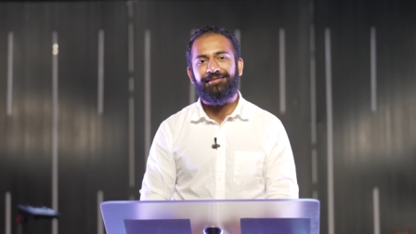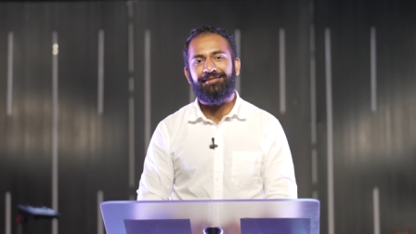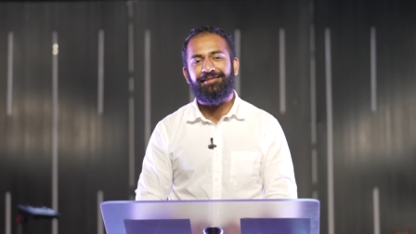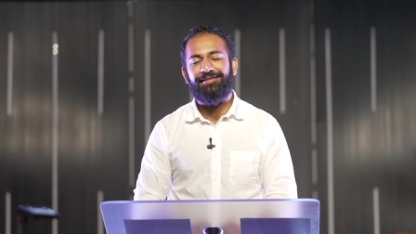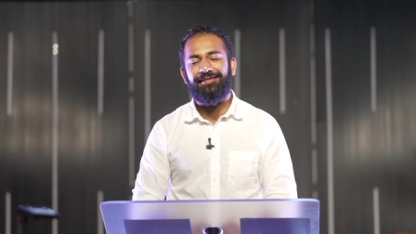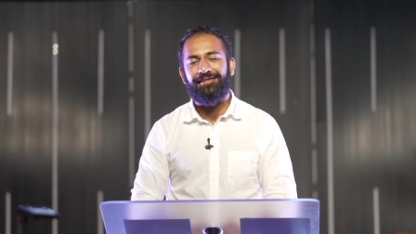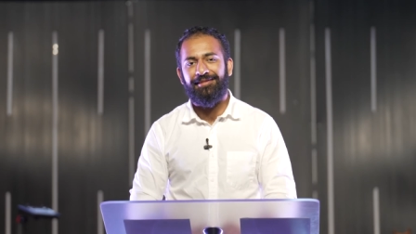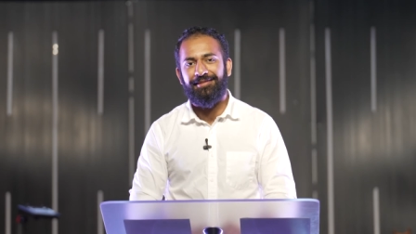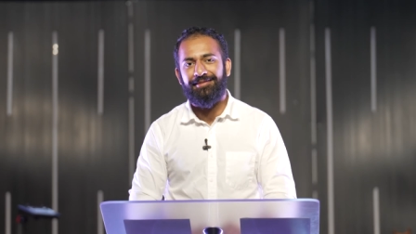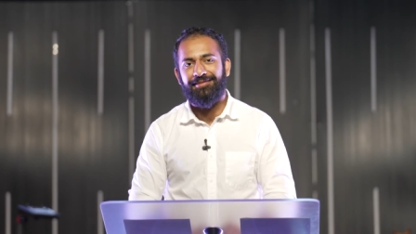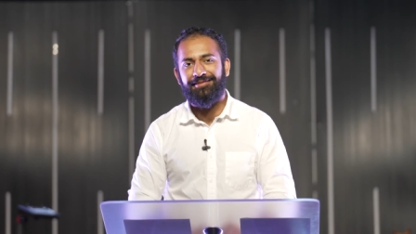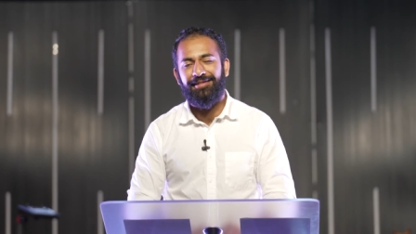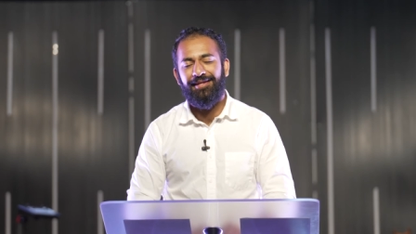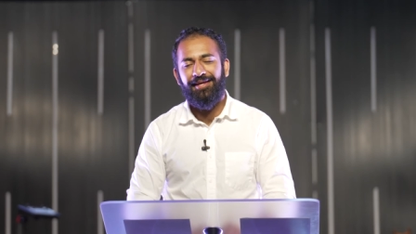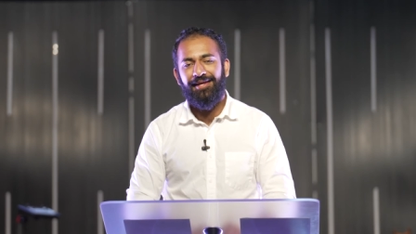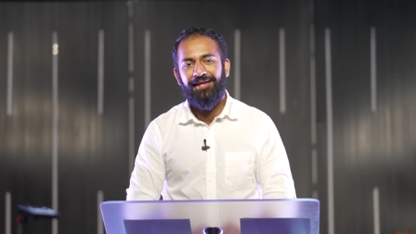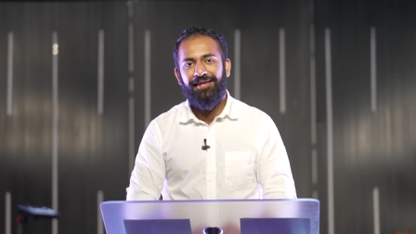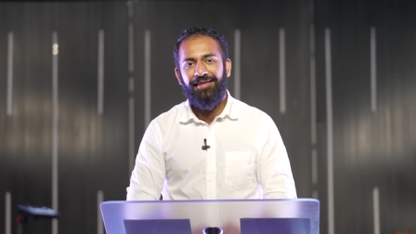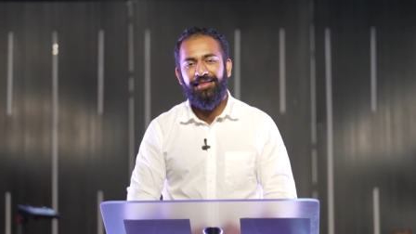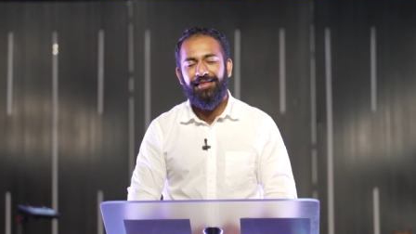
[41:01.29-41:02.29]
things,
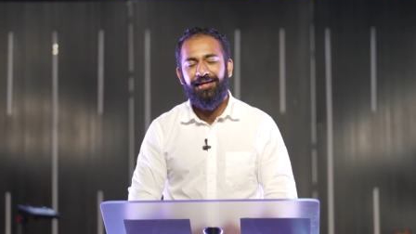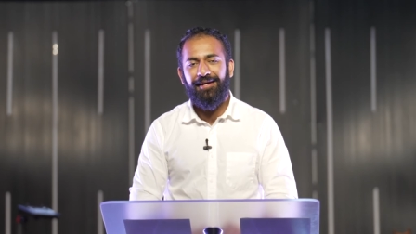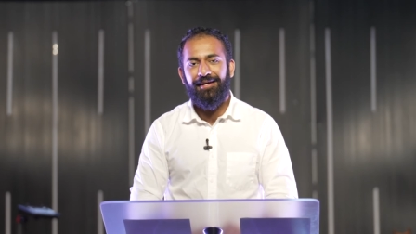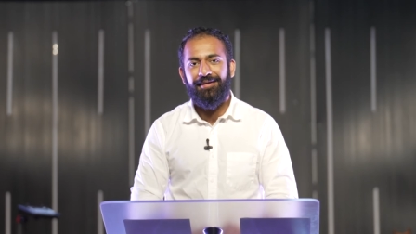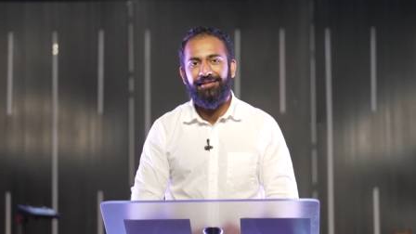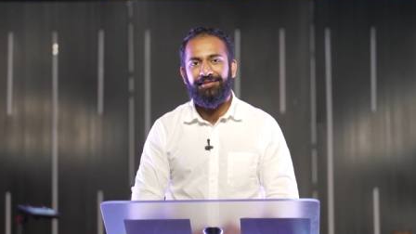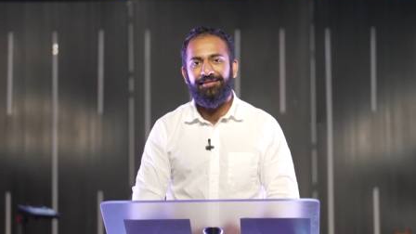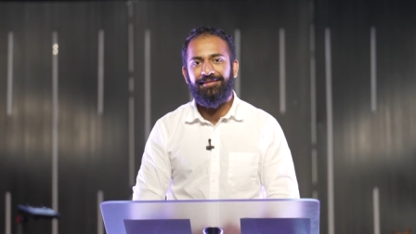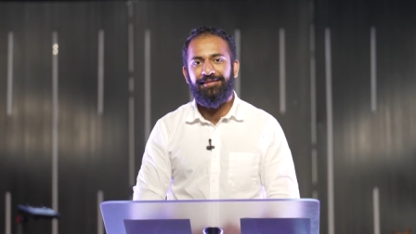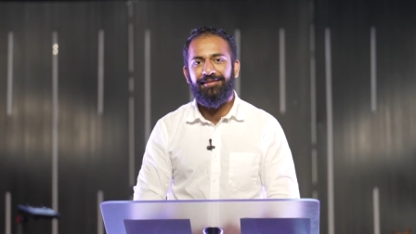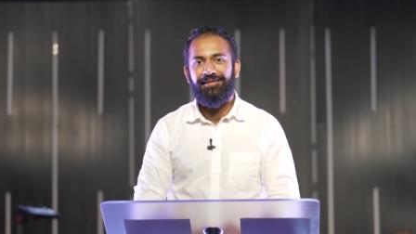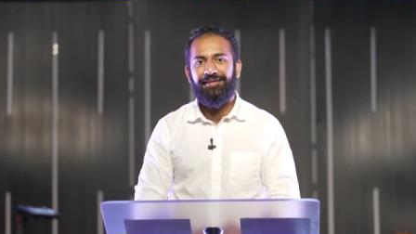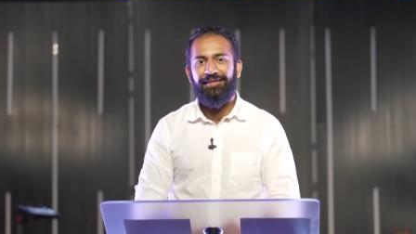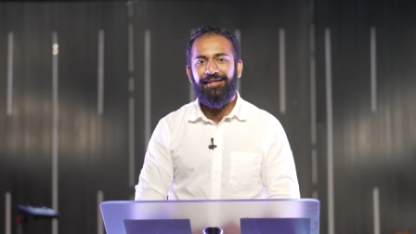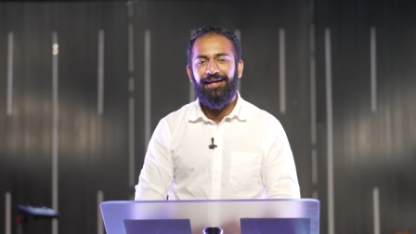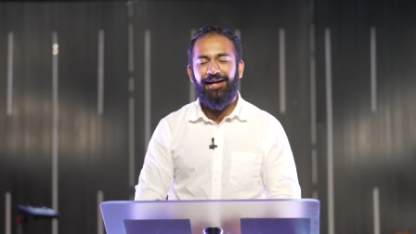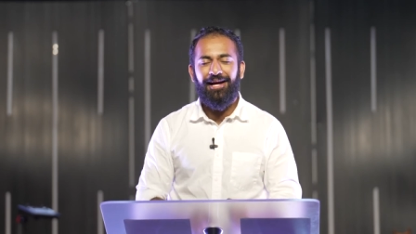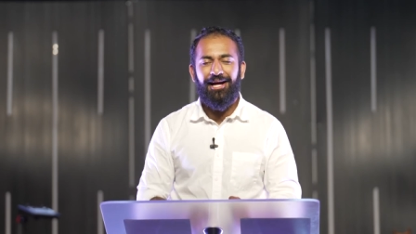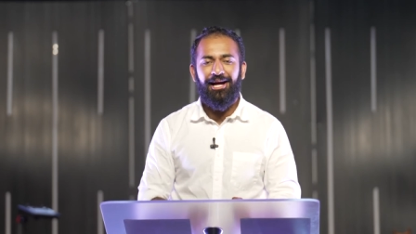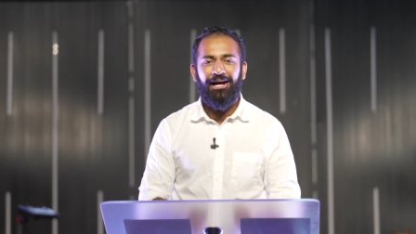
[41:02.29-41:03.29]
that
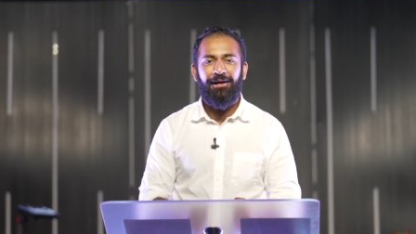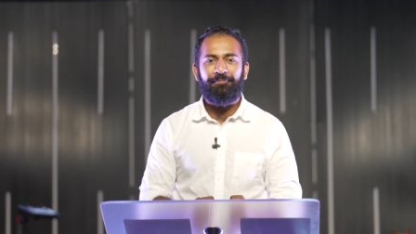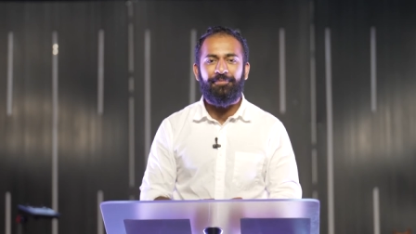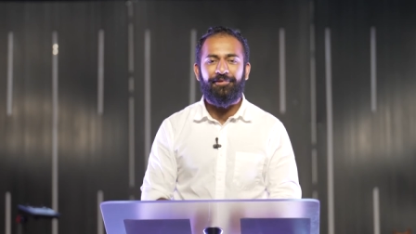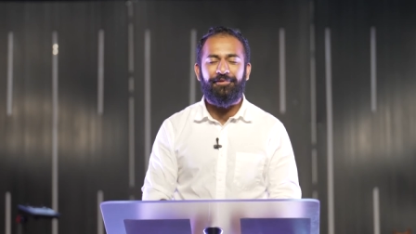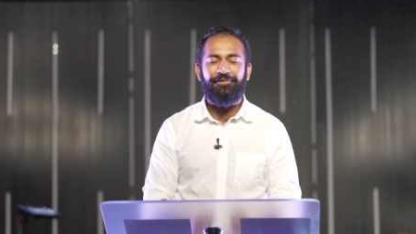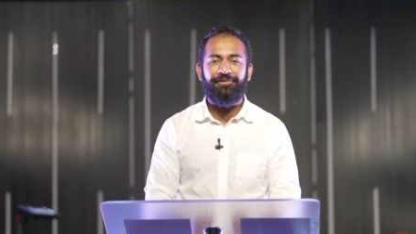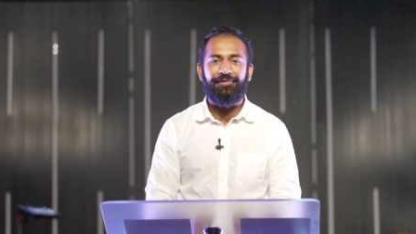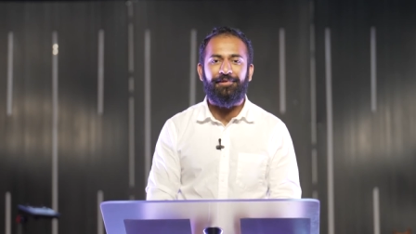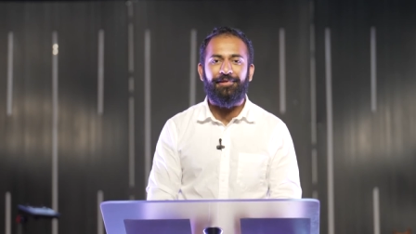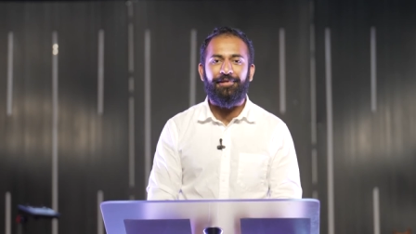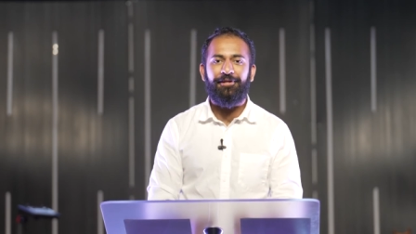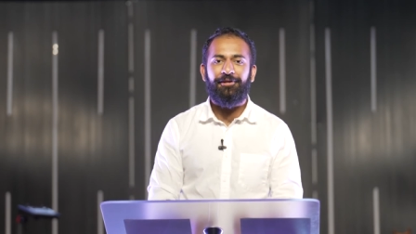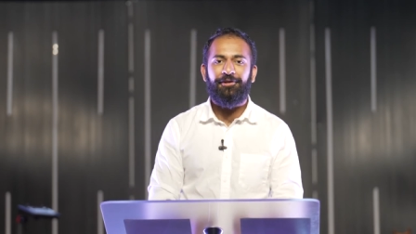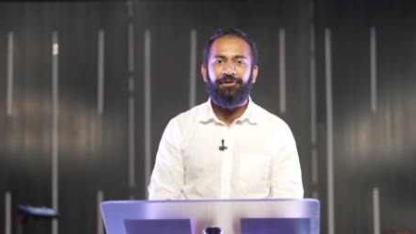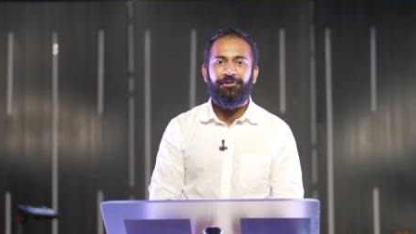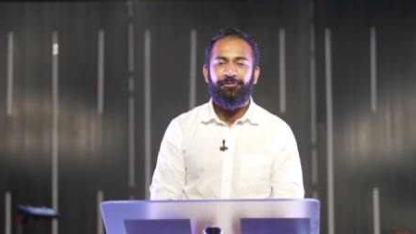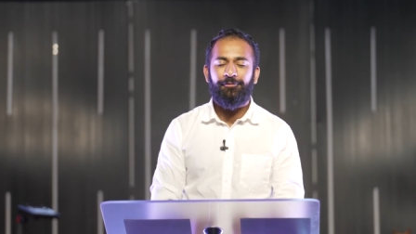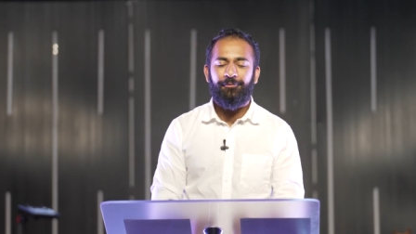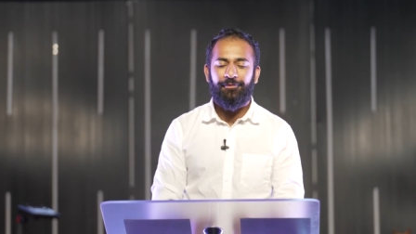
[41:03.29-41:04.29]
that apathy
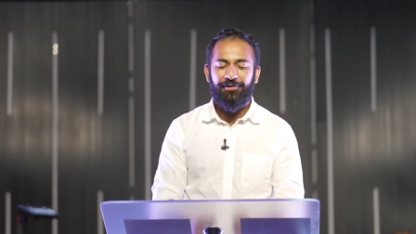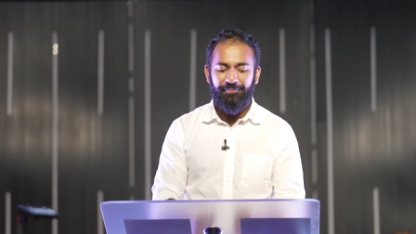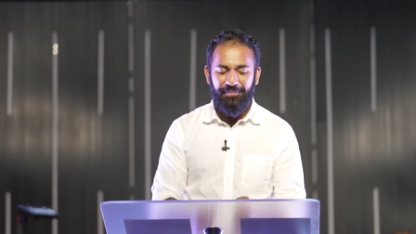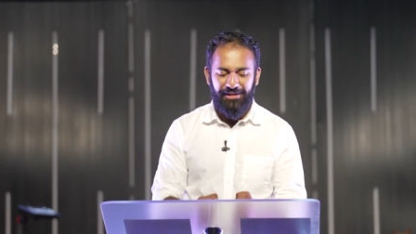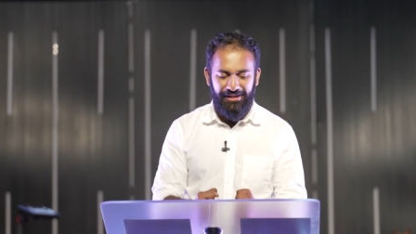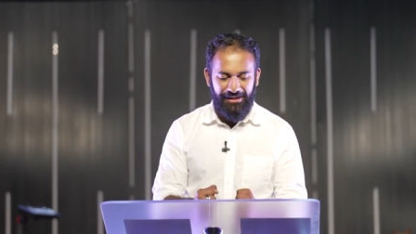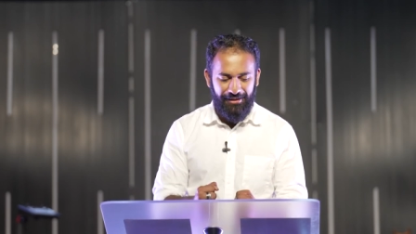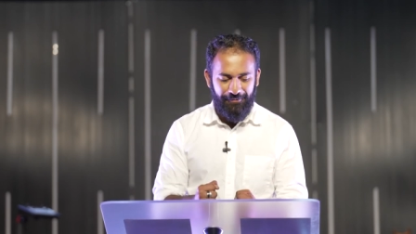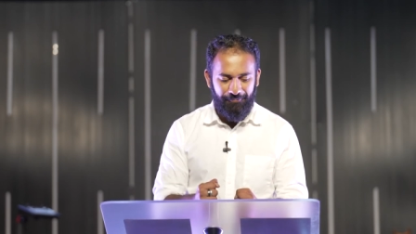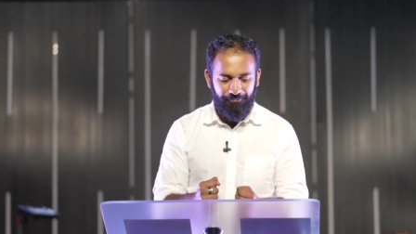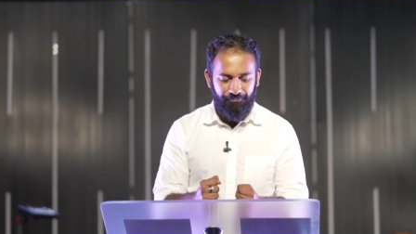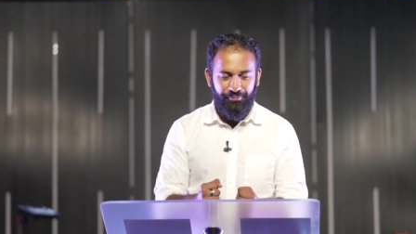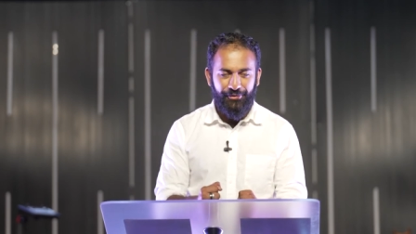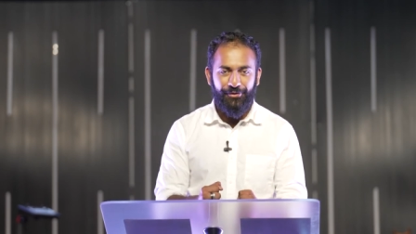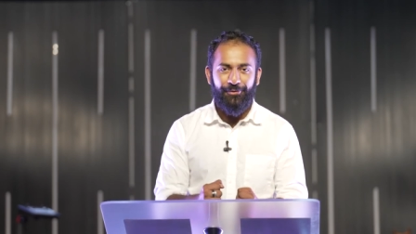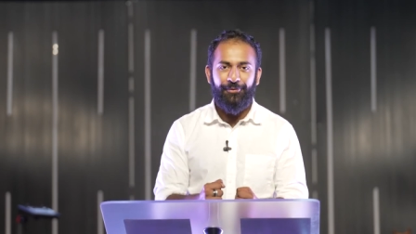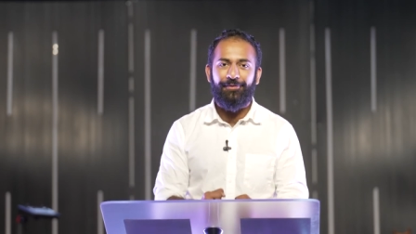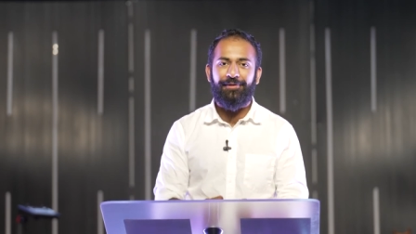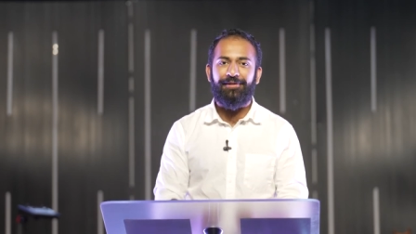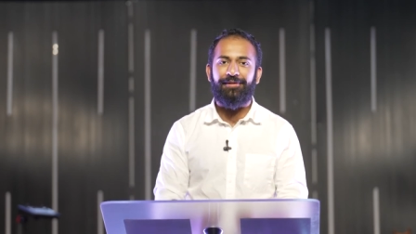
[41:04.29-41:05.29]
would be
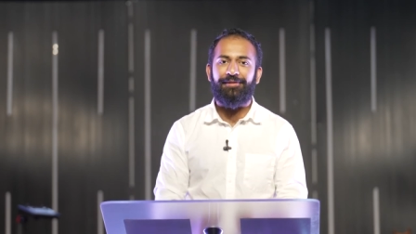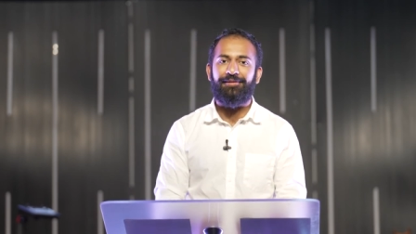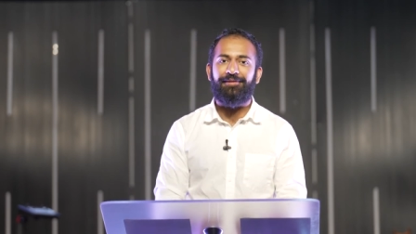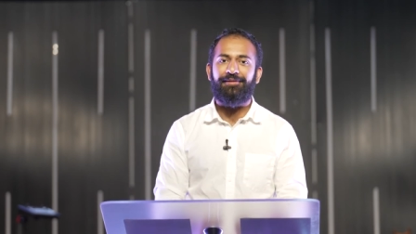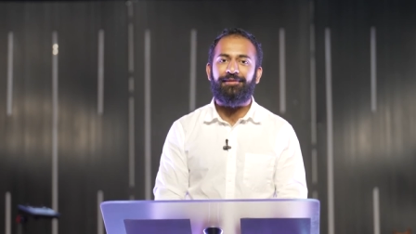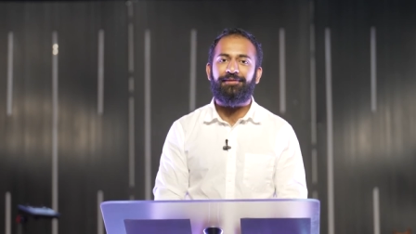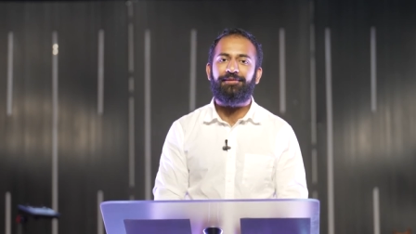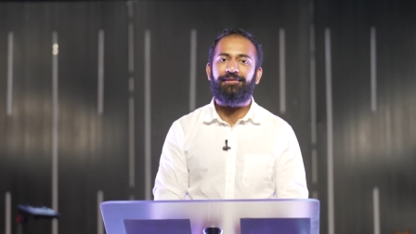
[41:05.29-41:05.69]
broken,